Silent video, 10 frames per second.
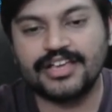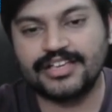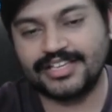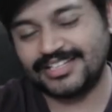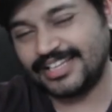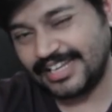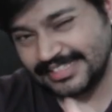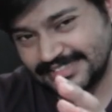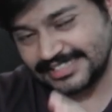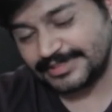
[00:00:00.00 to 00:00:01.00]
he
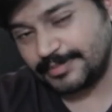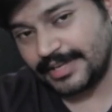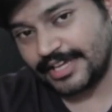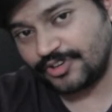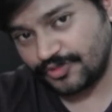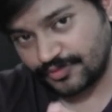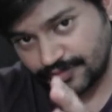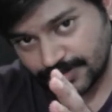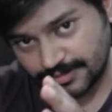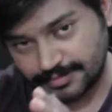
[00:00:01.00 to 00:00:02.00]
realized his plan
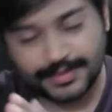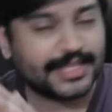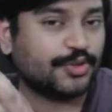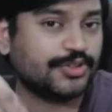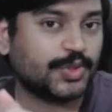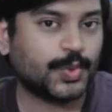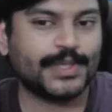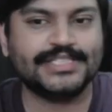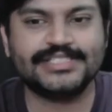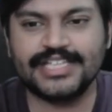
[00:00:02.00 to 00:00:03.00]
of playing on the
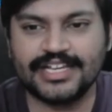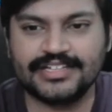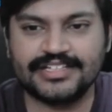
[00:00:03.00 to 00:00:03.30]
queen side.